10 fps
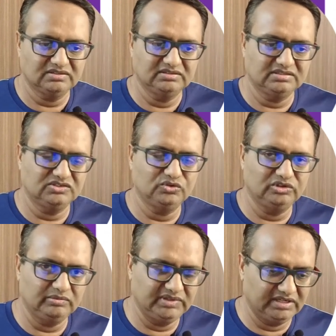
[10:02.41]
So this is
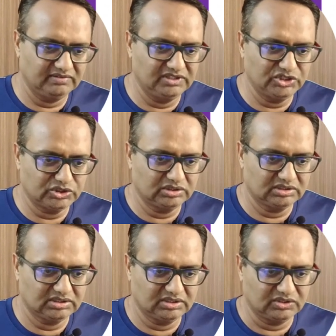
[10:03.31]
going to be the
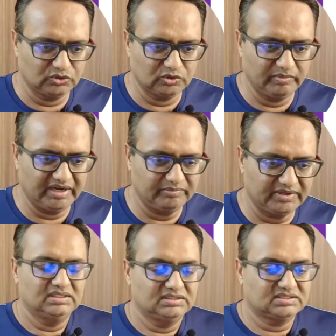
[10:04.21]
evolution roadmap.
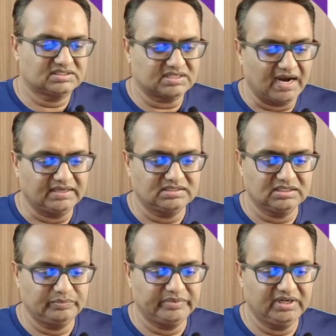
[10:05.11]

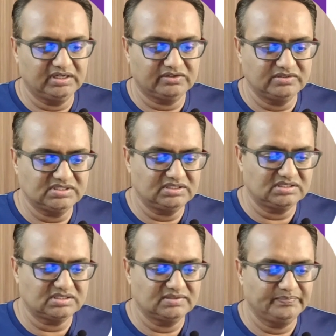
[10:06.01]
Strategic
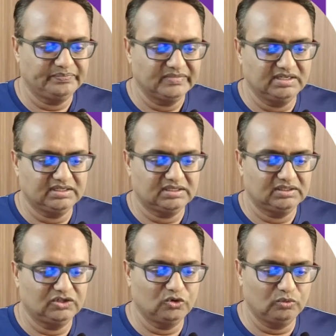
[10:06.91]
prerequisites is like
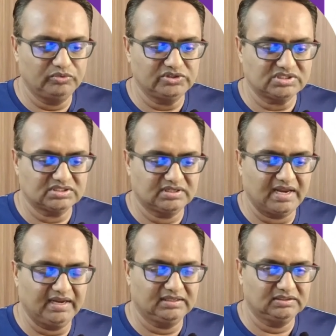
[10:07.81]
robust
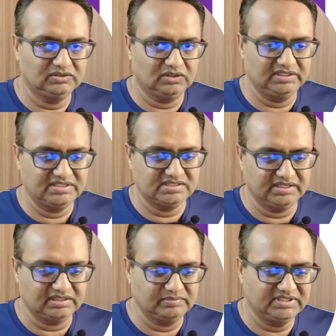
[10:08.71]
RAG knowledge
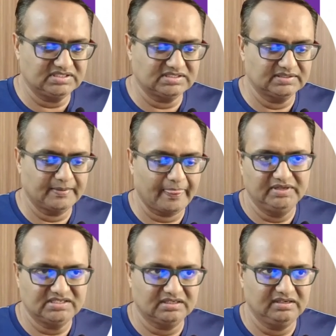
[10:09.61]
database.
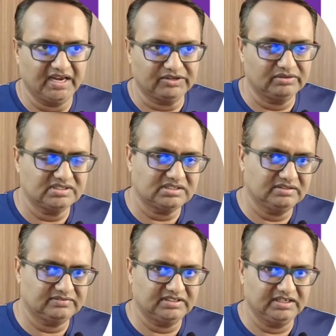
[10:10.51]
Basically, accuracy
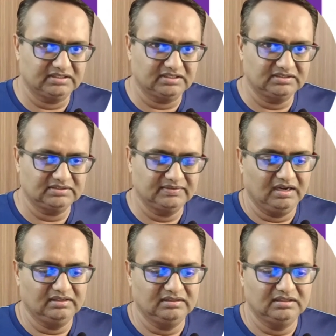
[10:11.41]
of the data
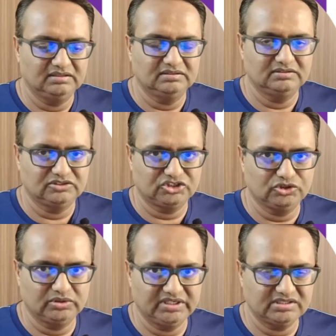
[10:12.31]
and
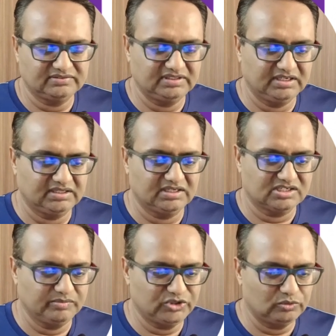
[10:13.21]
storage of the data
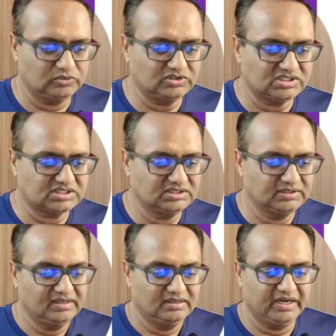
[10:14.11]
has to be robust.
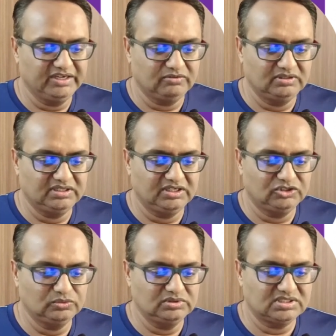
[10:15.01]
High
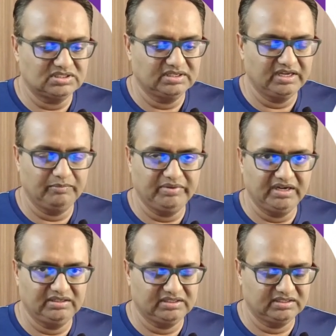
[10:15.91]
quality tools,
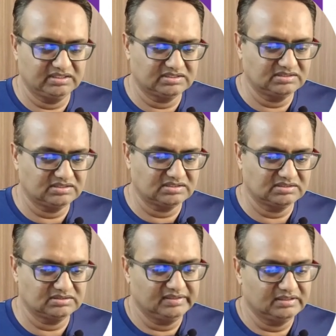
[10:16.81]
API
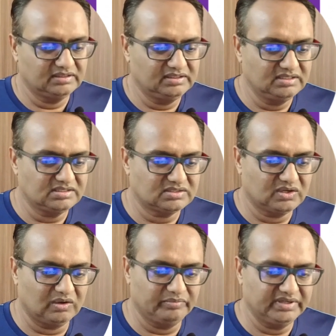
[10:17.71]
integrations. And third is
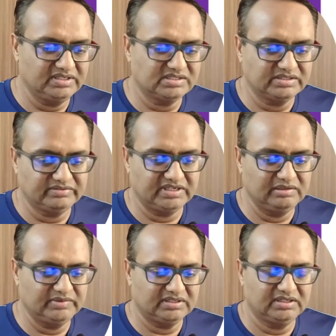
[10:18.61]
comprehensive
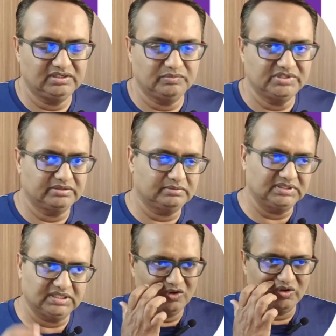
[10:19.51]
telemetry and
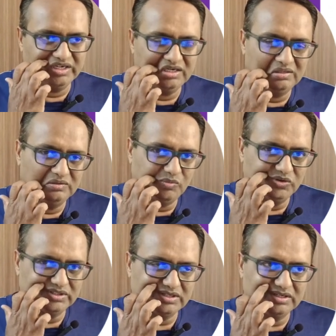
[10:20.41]
observability. Logging and
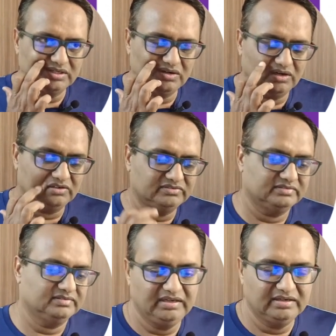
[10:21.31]
monitoring of
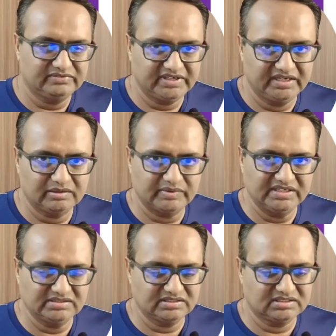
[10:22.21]
any of the
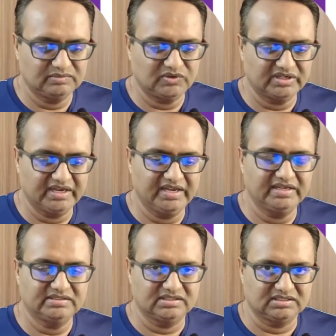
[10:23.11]
enterprise system or
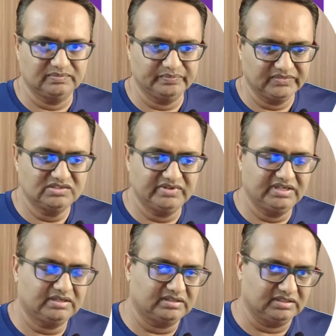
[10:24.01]
AI system is
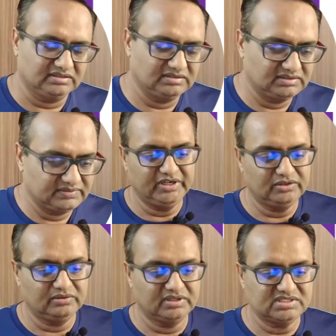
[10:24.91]
very critical.
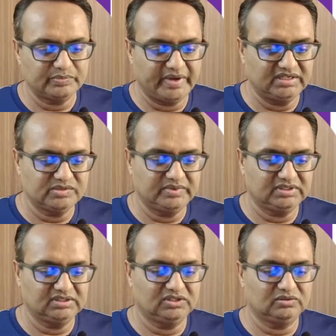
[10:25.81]
Coming to risk
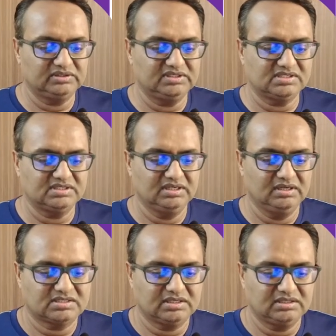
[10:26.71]
management and governance,
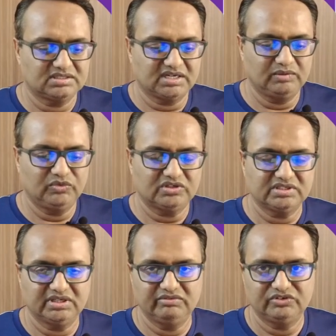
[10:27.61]
strict
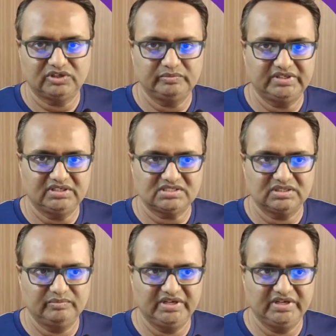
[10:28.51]
sandboxing environments.